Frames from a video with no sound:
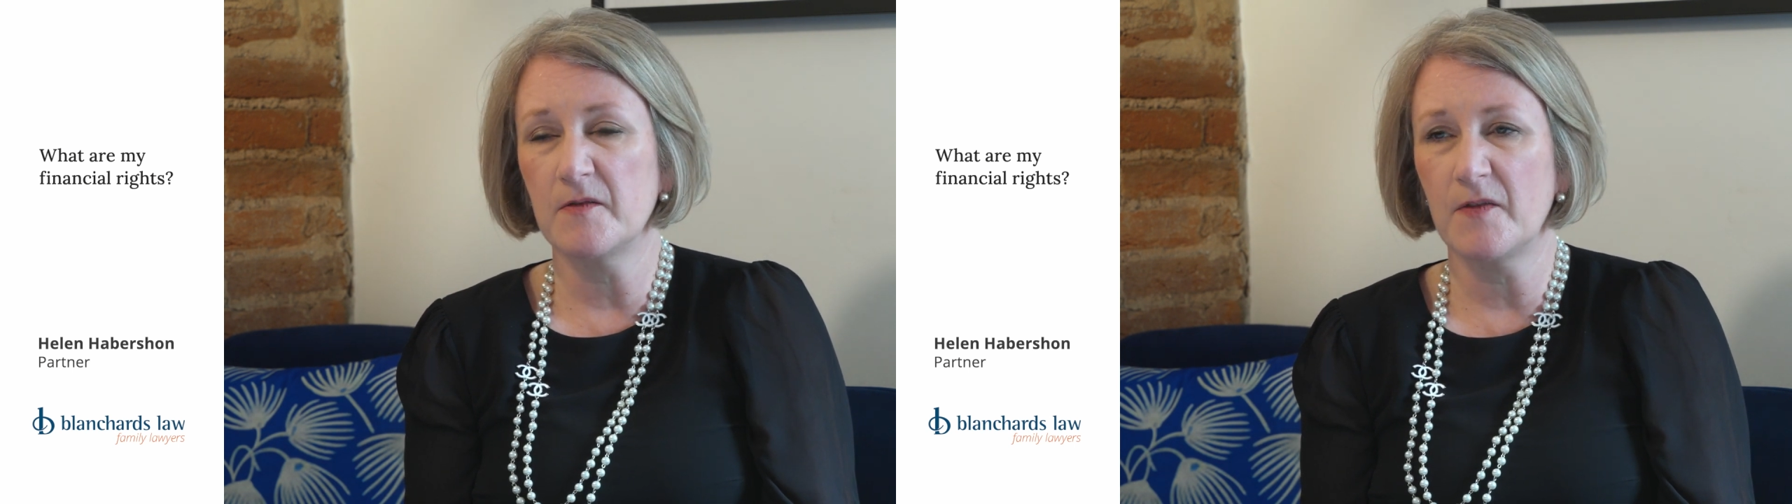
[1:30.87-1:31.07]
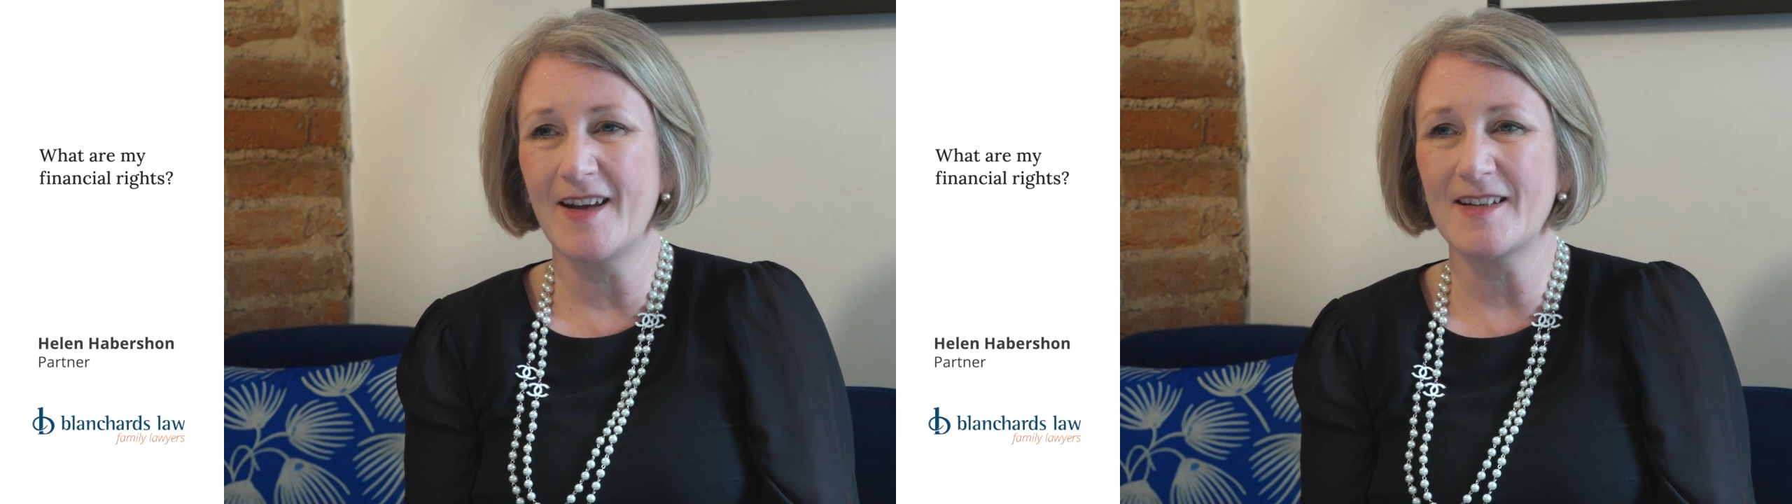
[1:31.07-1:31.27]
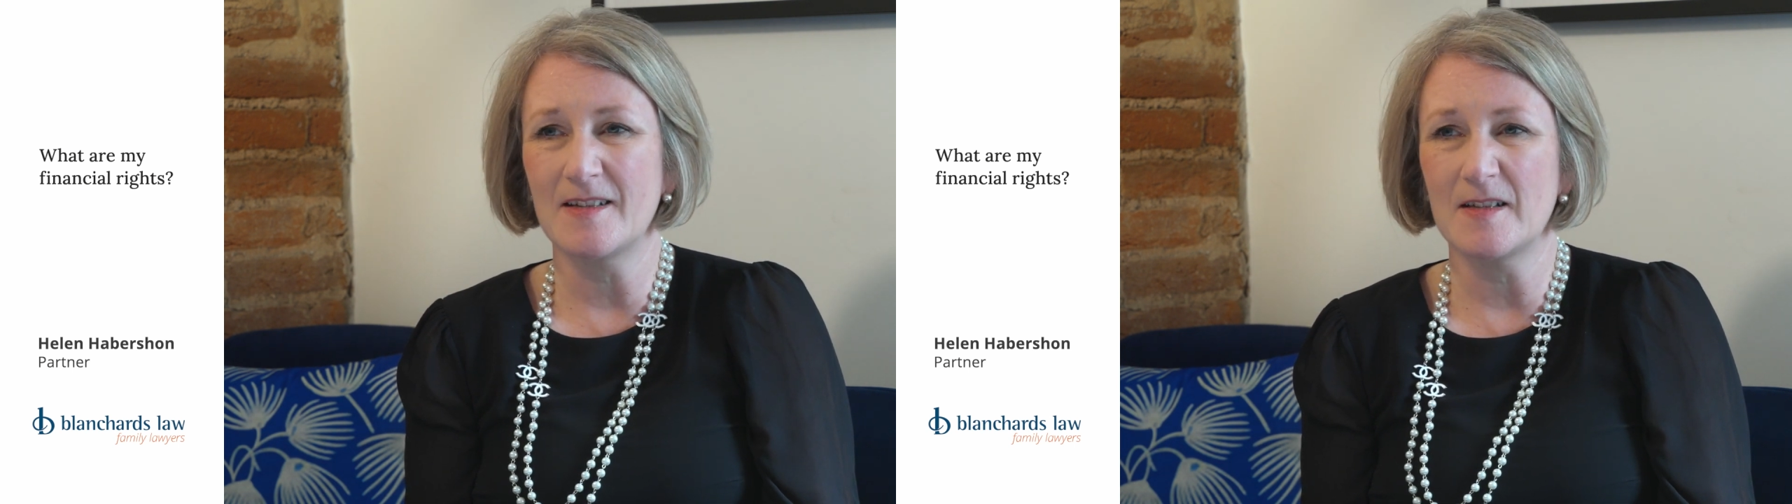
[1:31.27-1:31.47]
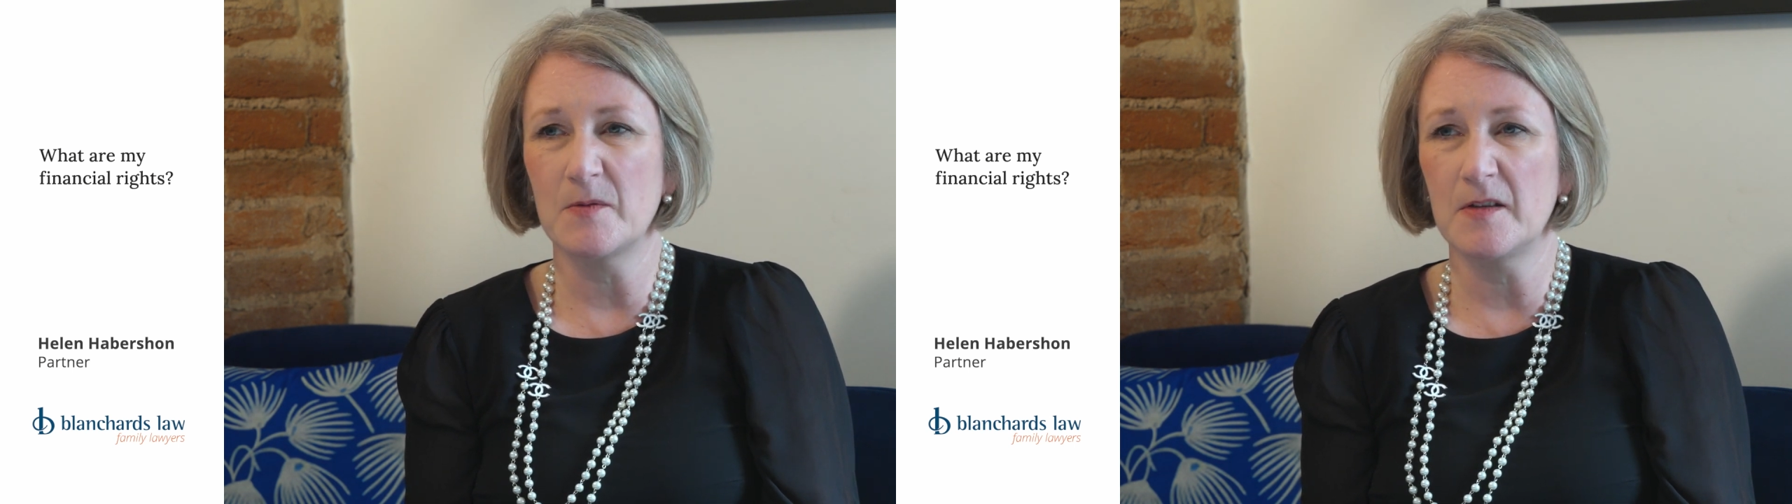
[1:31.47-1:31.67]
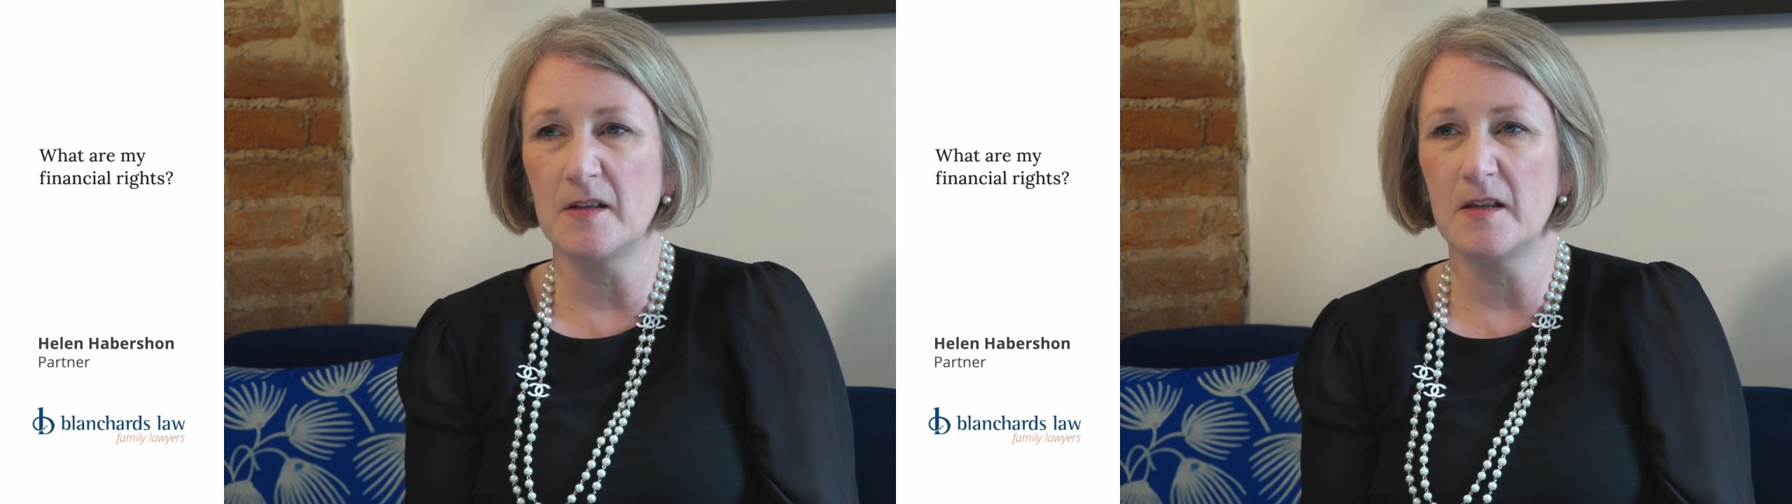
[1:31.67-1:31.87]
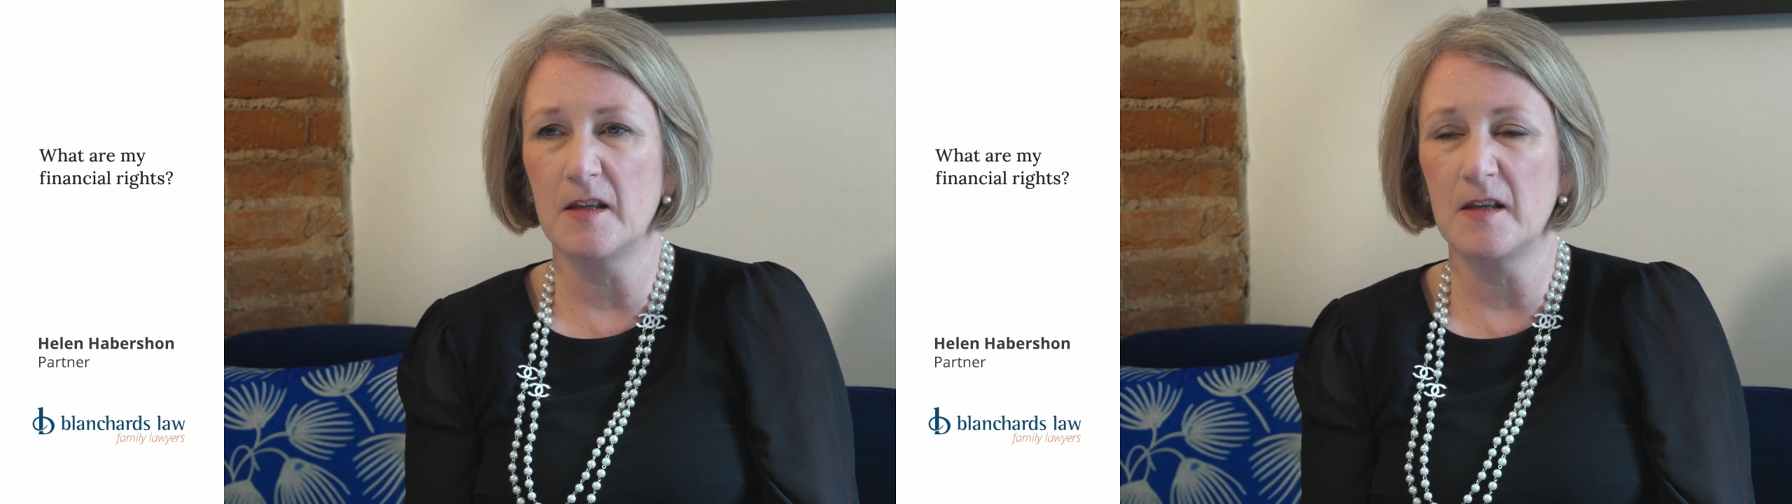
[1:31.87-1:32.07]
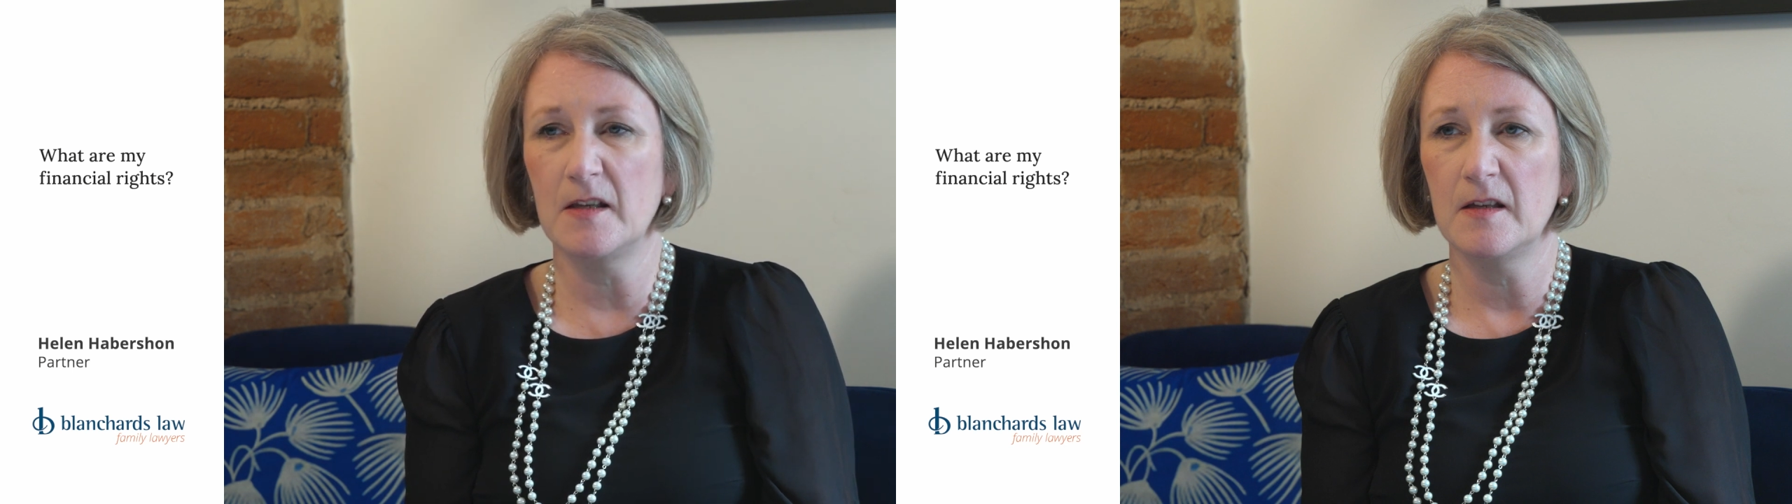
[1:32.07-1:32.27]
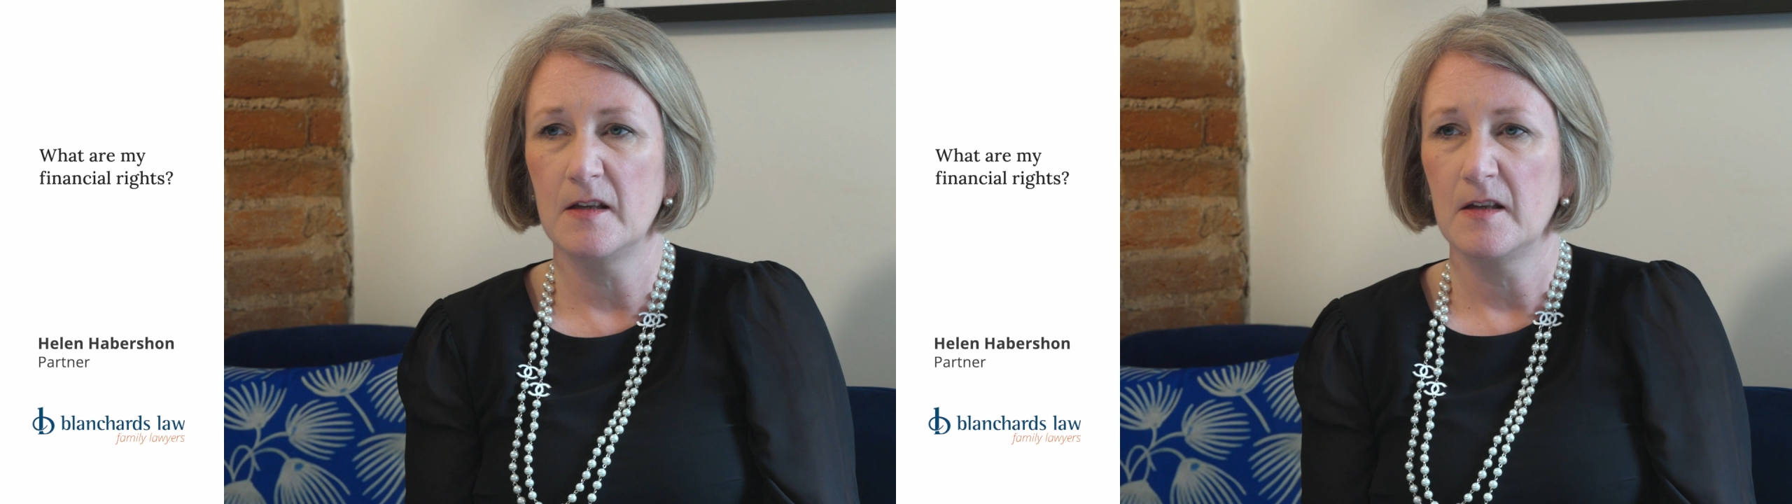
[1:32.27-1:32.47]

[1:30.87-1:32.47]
factors within the